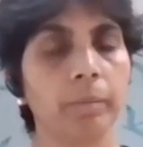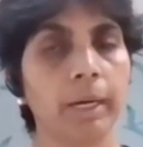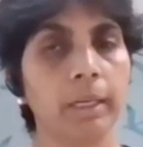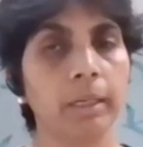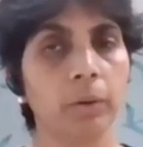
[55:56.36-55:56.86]
A
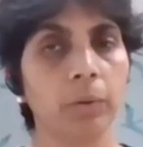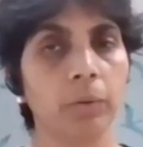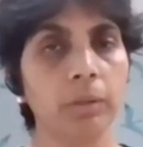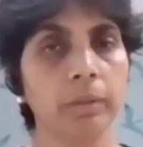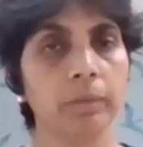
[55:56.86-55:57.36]
mild
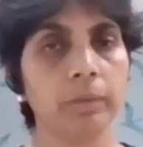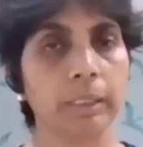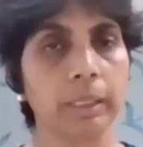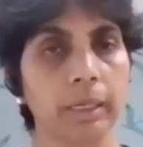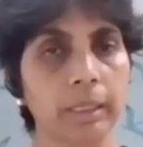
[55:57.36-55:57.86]
hold.
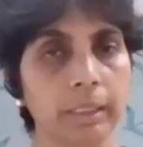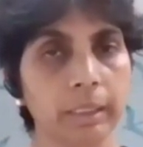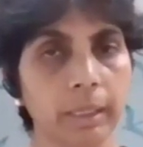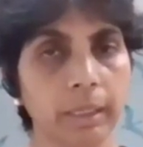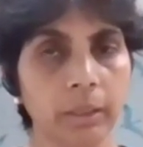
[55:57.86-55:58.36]
Start
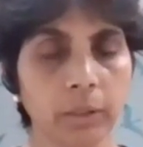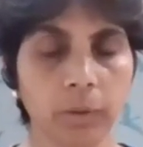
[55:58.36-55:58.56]
exhaling,